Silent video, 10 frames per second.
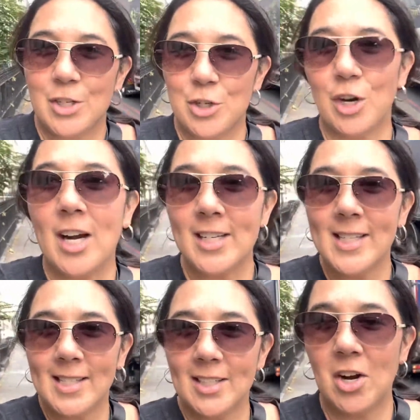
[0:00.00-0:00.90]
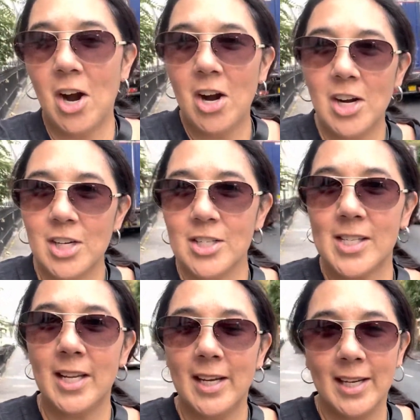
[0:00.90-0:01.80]
trucks and cars
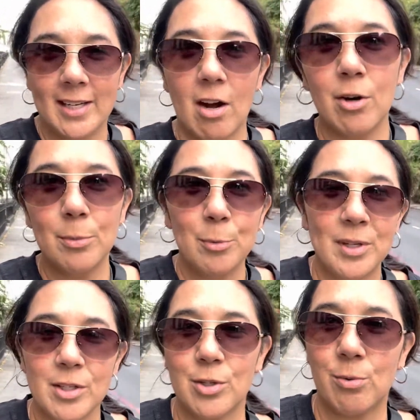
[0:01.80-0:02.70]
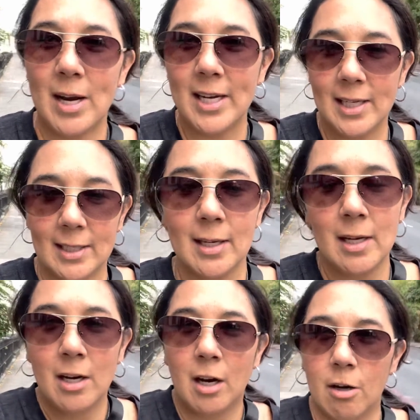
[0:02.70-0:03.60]
and automobiles running,
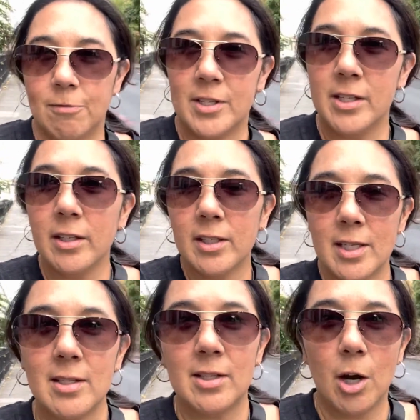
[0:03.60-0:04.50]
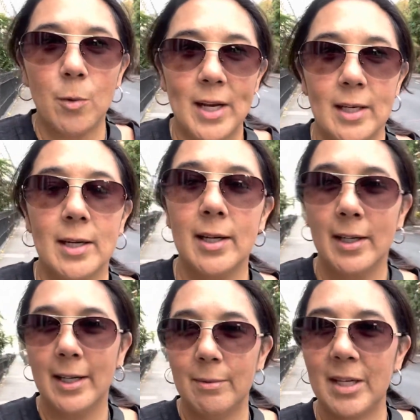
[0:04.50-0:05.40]
our facilities going
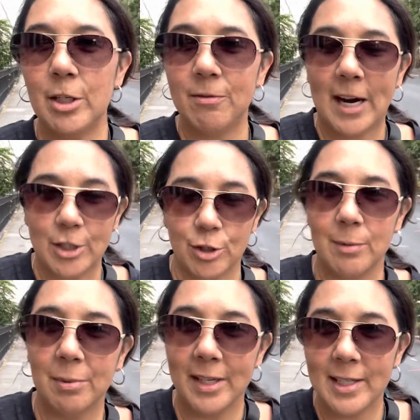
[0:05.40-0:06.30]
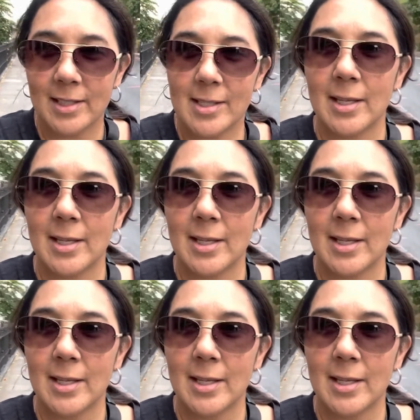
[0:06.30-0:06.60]
in manufacturing plants